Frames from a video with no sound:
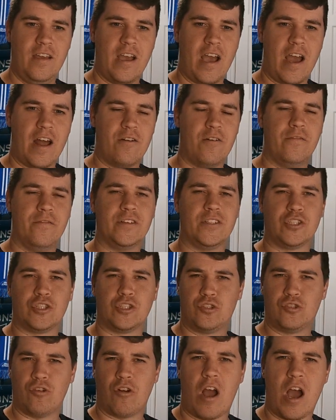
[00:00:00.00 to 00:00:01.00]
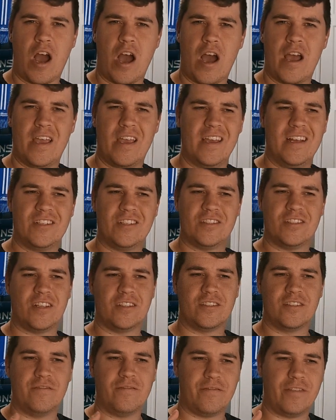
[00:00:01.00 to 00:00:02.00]
don't know if it's dry. It just
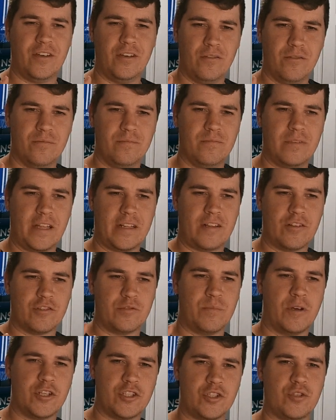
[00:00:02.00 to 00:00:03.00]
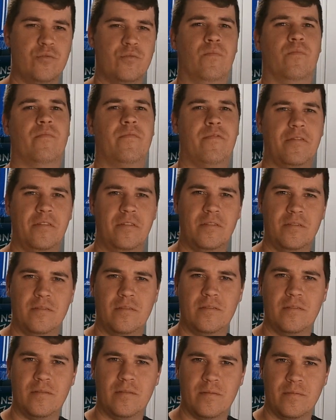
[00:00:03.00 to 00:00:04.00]
doesn't feel like there's much oomph
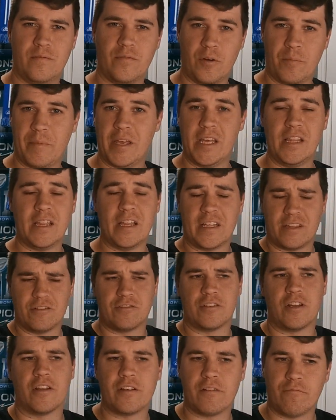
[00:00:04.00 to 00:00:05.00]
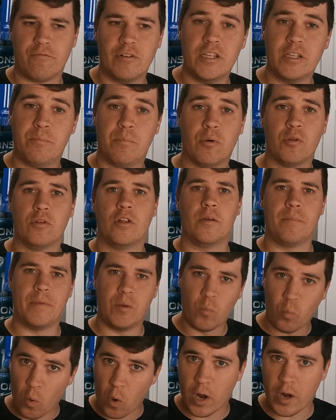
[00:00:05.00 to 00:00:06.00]
for me. There's nothing really pulling me
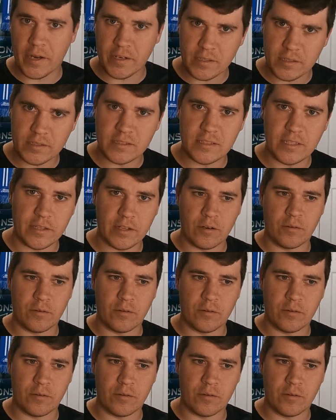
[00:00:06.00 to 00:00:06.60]
wanting to sit there